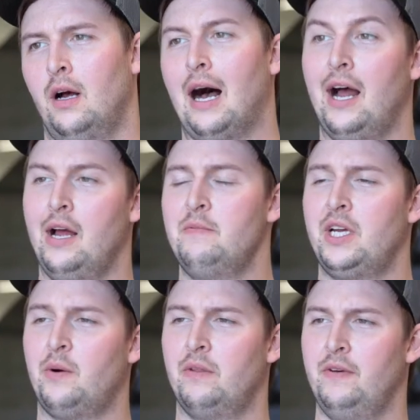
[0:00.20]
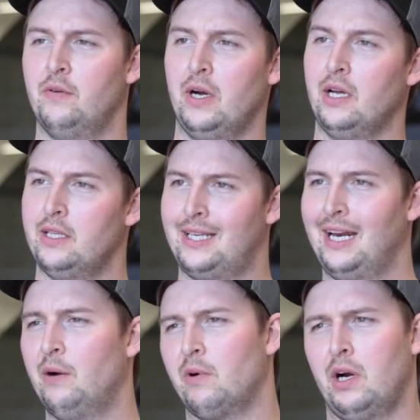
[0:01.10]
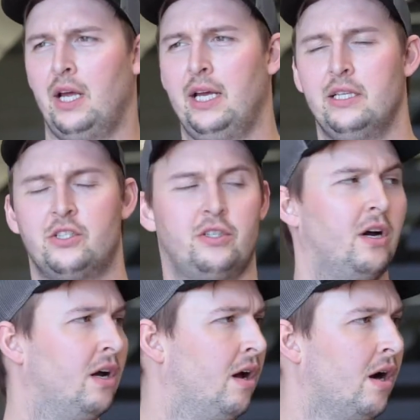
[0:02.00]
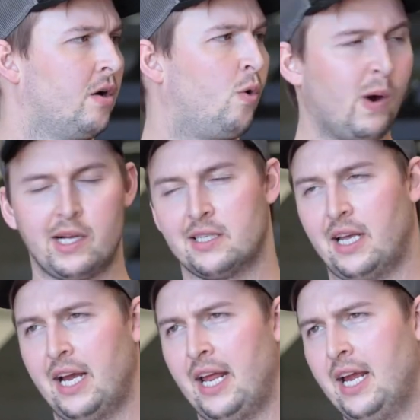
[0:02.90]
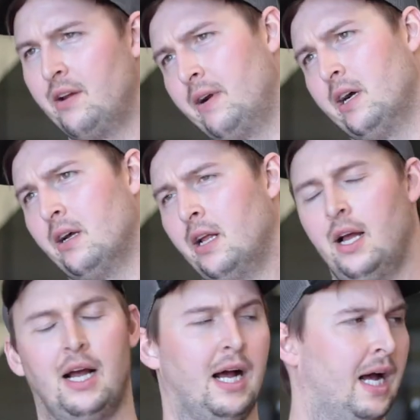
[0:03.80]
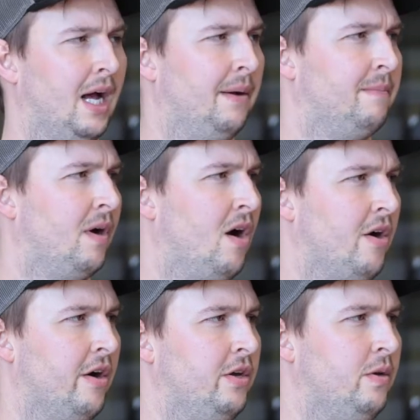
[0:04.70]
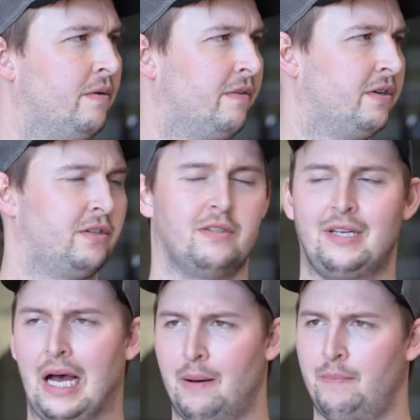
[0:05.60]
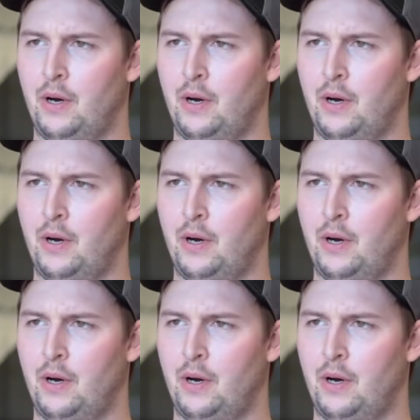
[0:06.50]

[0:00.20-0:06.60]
Hi, I'm Jake with Viewrail, and today we're going to install our Quickslide handrail on our Universal Top